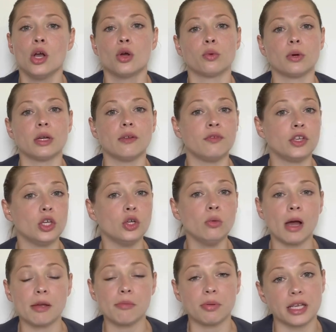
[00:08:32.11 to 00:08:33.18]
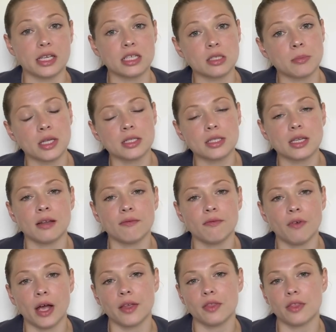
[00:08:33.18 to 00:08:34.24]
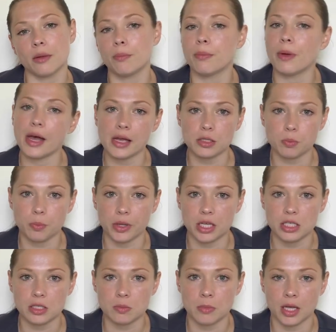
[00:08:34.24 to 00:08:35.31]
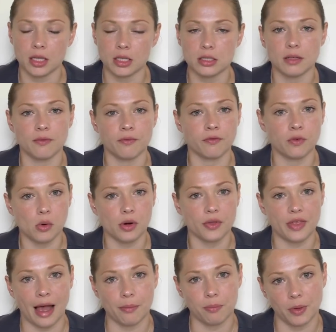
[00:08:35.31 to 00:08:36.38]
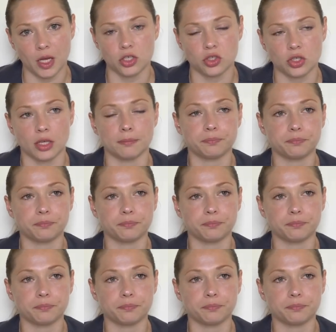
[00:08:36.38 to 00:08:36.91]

review my placements and find the best placement for that patient.